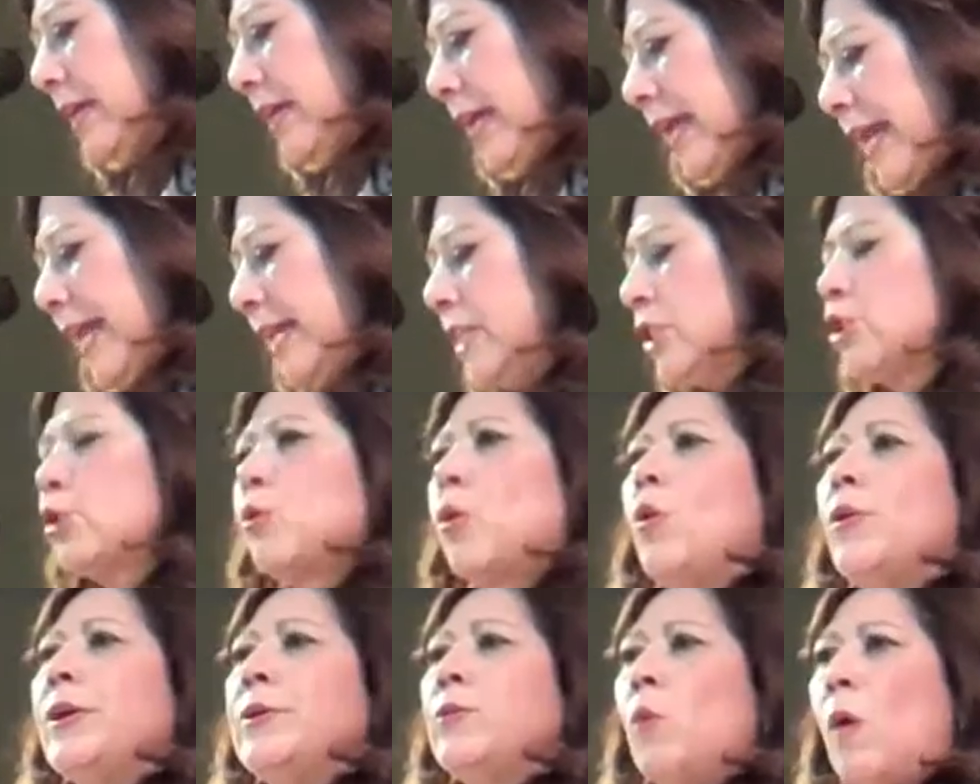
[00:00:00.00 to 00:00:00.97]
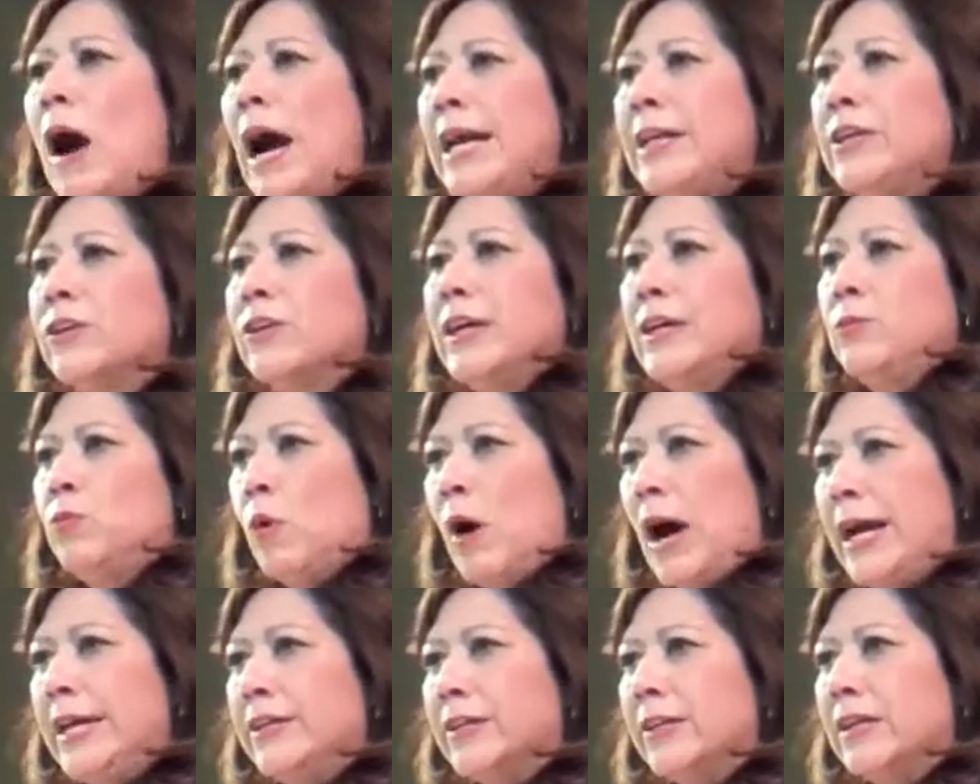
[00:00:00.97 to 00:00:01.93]
and it's growing wider and
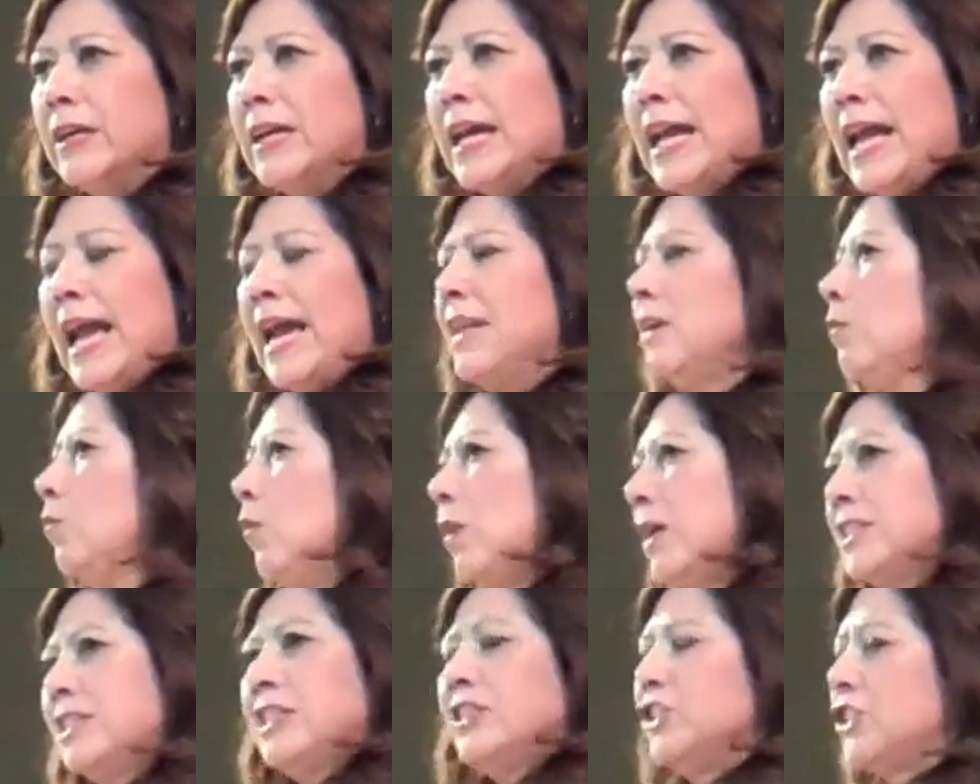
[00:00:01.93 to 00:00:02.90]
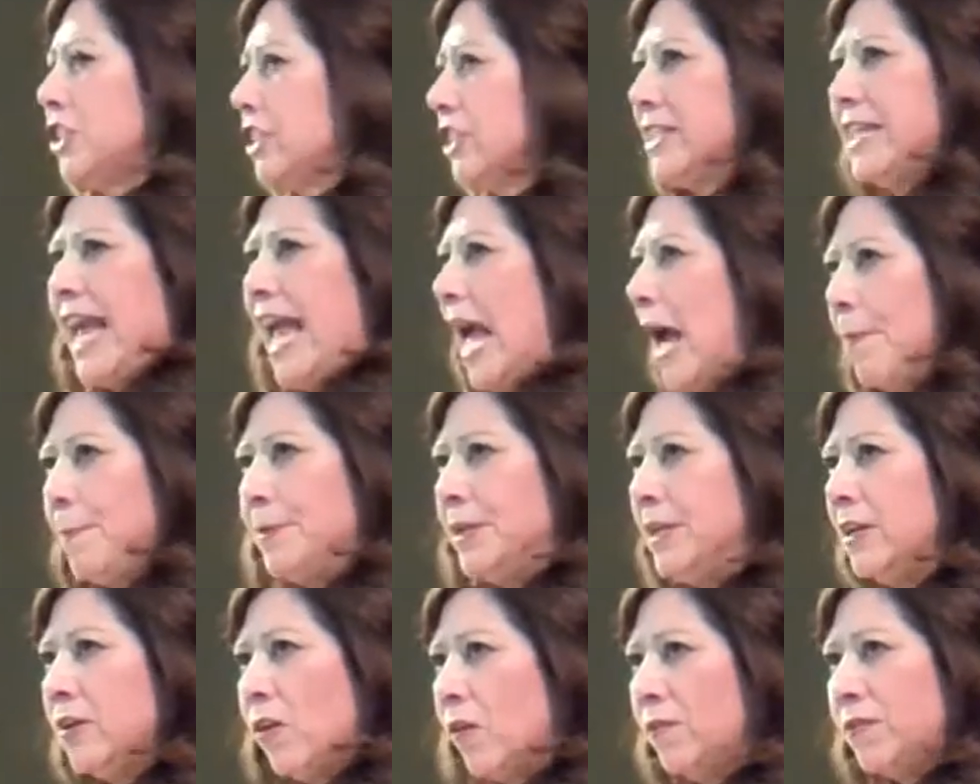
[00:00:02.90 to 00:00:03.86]
wider. And it wasn't just
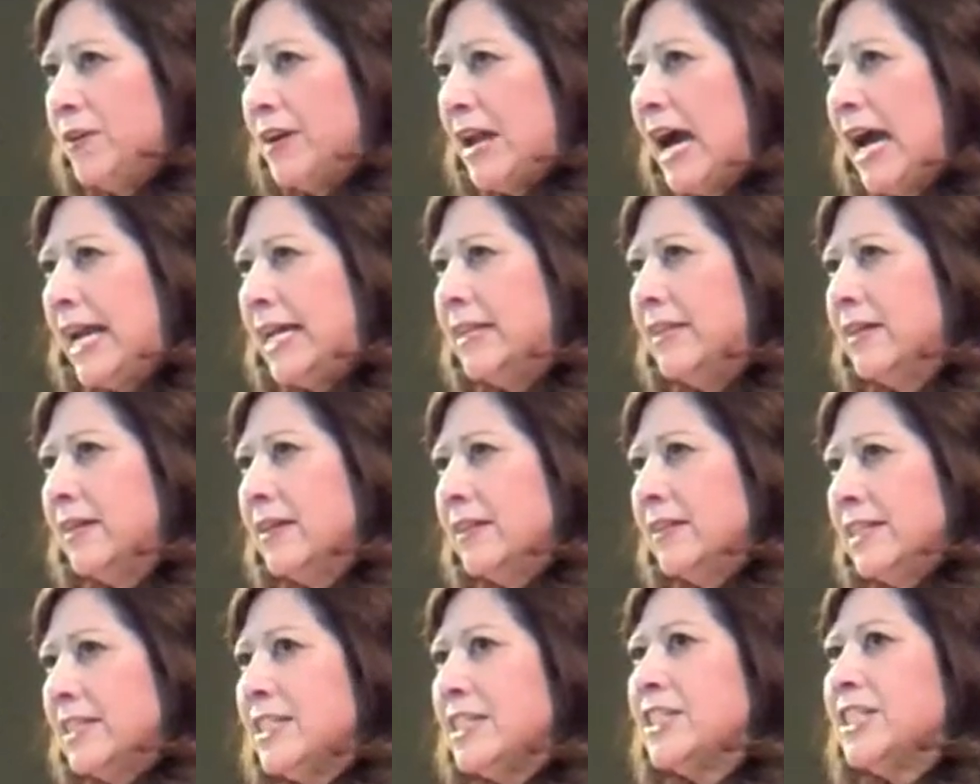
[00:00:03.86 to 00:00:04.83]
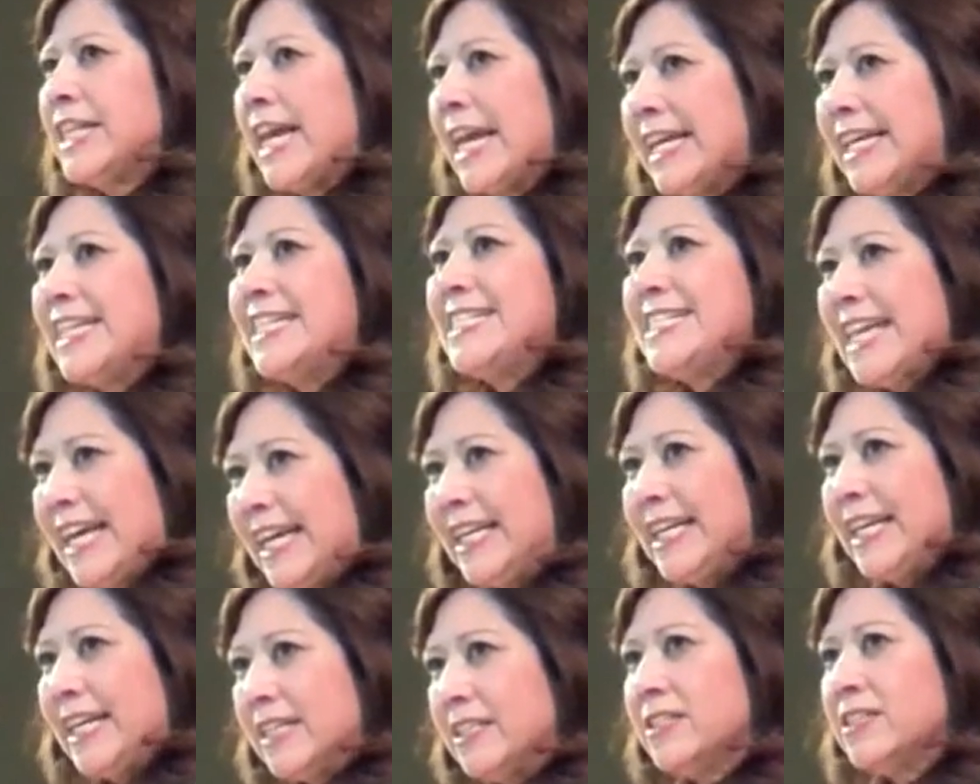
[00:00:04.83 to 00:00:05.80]
happening overnight. This has taken
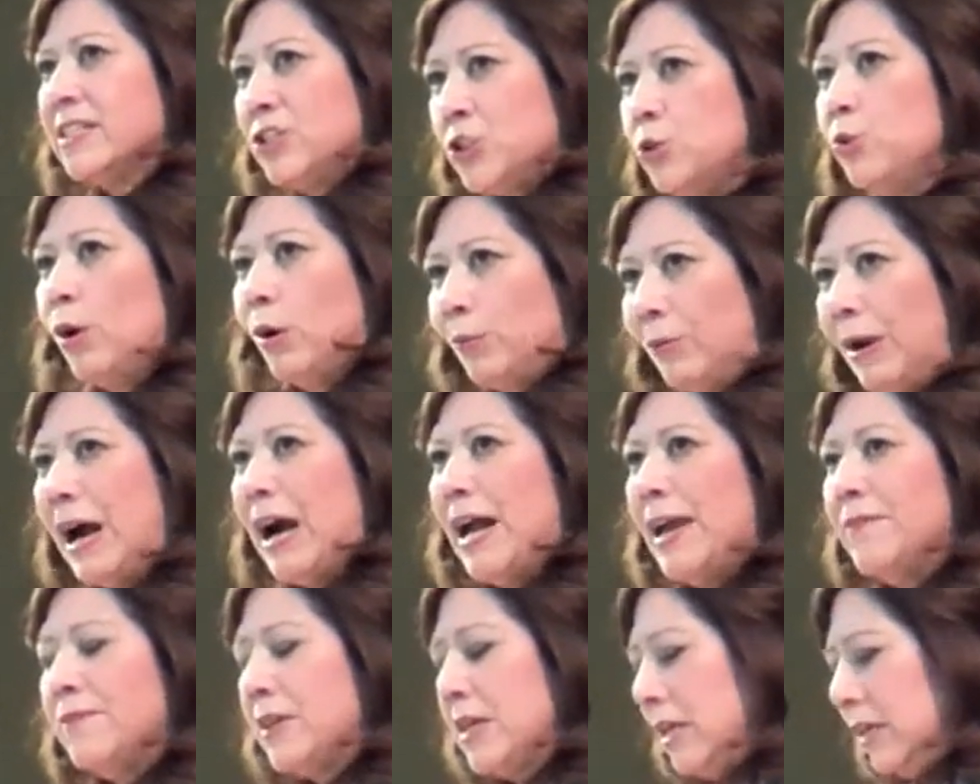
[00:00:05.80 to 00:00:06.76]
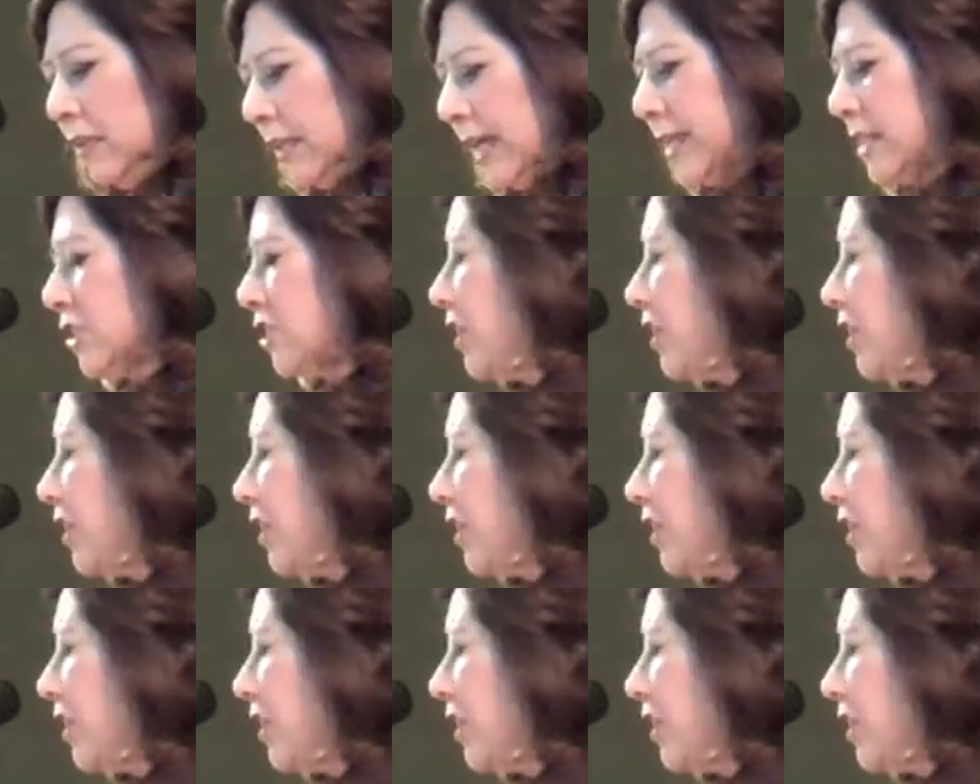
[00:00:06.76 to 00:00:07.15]
decades to arrive. Let us